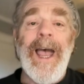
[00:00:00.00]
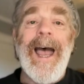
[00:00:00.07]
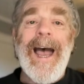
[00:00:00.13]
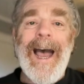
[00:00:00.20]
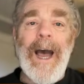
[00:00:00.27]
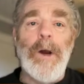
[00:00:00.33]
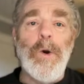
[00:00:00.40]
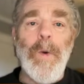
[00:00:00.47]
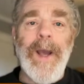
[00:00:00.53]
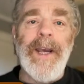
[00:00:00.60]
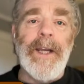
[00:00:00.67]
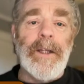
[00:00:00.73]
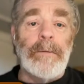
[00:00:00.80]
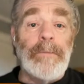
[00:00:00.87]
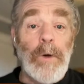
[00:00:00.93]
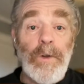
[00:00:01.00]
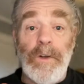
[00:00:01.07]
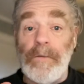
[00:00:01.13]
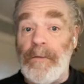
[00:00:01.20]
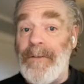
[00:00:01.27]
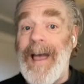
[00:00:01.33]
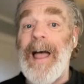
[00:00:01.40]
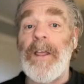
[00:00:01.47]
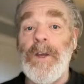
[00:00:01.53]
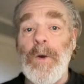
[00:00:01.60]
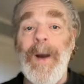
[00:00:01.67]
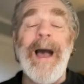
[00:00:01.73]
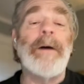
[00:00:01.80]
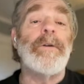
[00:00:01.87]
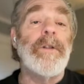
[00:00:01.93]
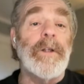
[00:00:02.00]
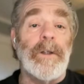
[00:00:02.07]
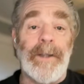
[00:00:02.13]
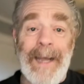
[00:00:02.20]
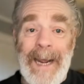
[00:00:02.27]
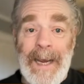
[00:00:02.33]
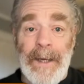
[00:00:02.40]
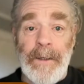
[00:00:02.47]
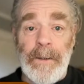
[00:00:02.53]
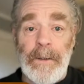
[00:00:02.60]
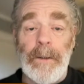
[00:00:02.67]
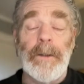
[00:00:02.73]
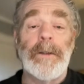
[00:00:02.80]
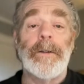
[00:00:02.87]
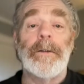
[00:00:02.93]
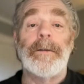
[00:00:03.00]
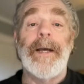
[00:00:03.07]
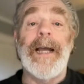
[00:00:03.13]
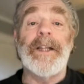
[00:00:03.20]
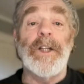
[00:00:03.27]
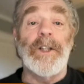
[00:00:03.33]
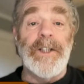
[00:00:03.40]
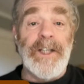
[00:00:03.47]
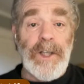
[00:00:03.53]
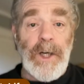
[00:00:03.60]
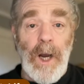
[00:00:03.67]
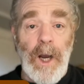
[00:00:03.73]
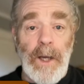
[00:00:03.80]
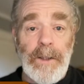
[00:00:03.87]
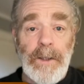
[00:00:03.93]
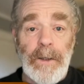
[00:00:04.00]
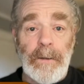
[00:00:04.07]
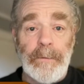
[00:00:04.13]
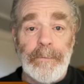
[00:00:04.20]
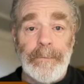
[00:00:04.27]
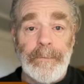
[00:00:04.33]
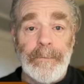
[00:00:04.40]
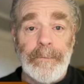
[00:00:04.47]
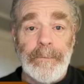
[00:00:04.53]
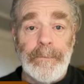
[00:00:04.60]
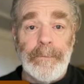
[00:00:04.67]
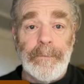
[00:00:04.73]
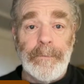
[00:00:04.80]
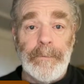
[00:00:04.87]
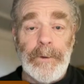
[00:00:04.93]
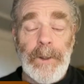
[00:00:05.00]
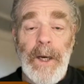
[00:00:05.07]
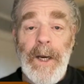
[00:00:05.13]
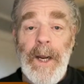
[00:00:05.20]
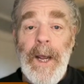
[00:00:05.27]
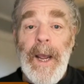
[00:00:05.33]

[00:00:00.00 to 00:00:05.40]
how do I get the most value out of the land at the least cost, right?